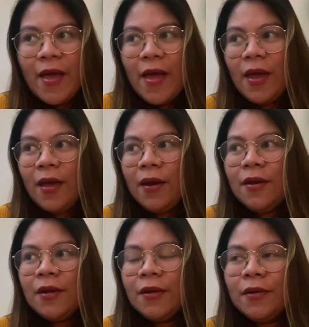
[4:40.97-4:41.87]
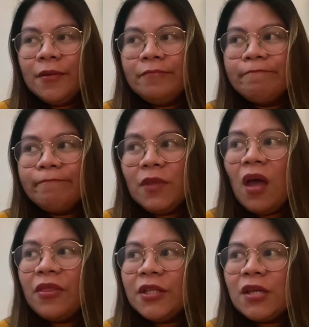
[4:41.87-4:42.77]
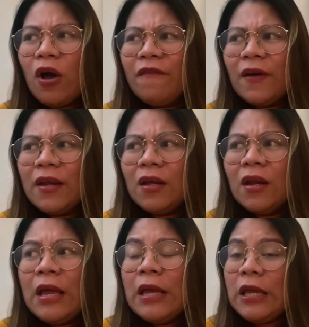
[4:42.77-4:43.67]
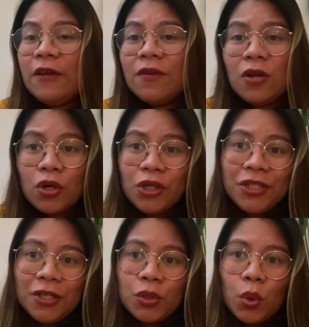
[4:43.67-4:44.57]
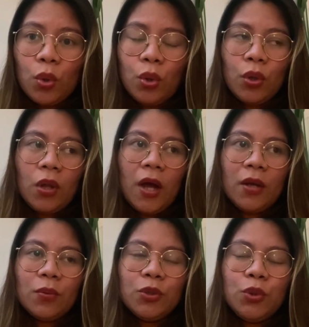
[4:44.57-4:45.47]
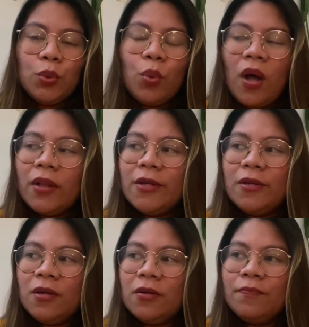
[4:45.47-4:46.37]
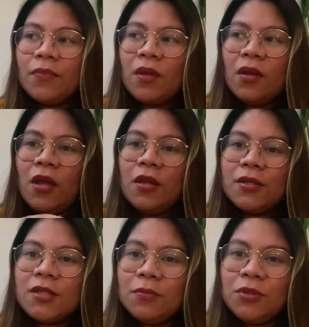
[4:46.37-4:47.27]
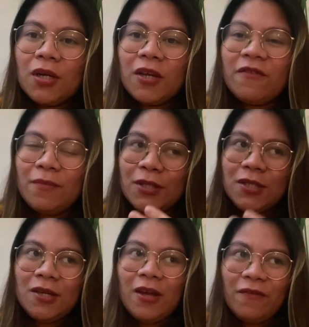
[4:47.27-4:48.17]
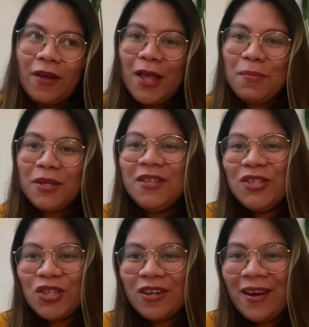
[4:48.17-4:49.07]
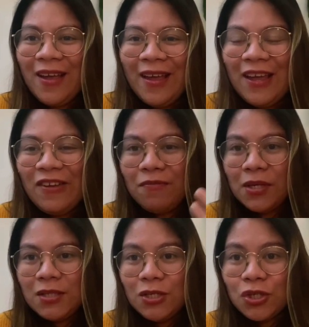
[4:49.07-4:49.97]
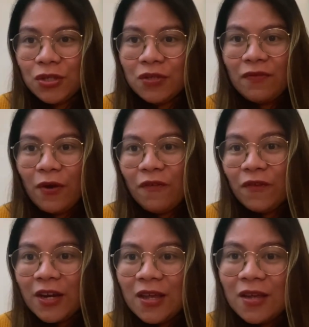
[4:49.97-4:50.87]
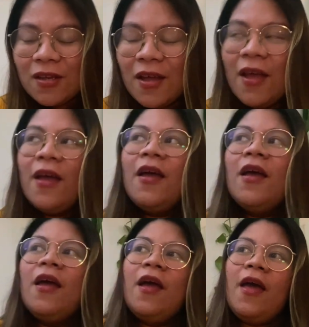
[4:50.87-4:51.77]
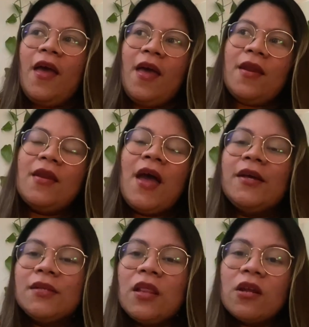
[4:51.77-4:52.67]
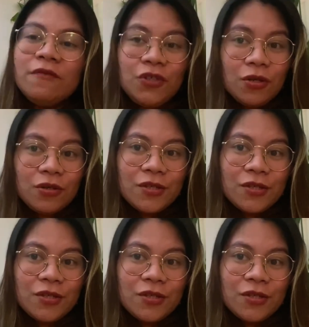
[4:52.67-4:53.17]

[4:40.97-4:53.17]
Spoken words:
And yeah, that's how I find it. Even in nursing school, I would do well in a subject if I like my teacher, if my teacher is very funny and has a lot of jokes.